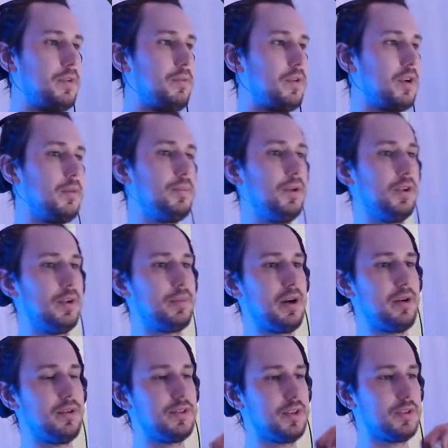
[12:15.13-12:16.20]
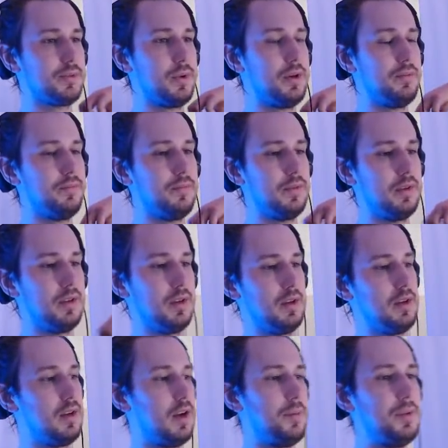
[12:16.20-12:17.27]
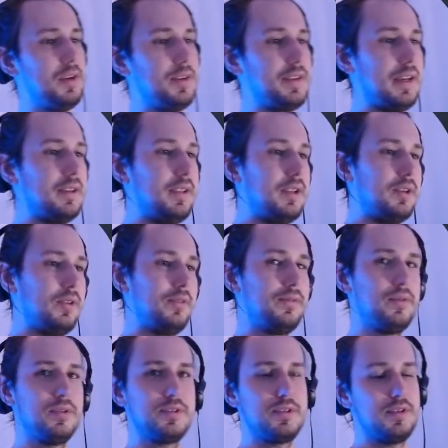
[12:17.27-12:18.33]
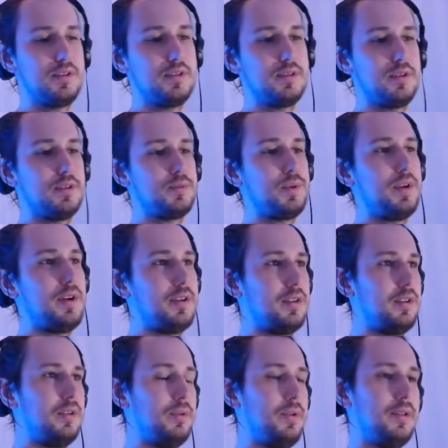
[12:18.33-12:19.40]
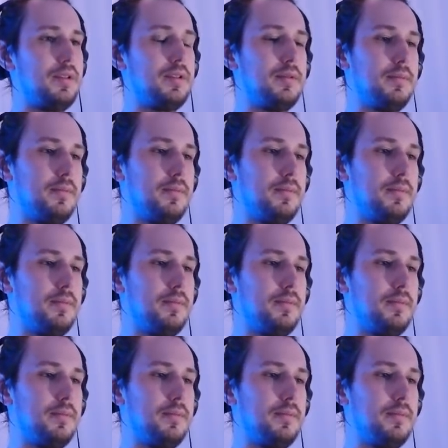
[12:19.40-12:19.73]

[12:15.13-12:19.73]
We're going to build up ours as well. I mean, a Deadly Guild Enforcer is pretty hard to deal with.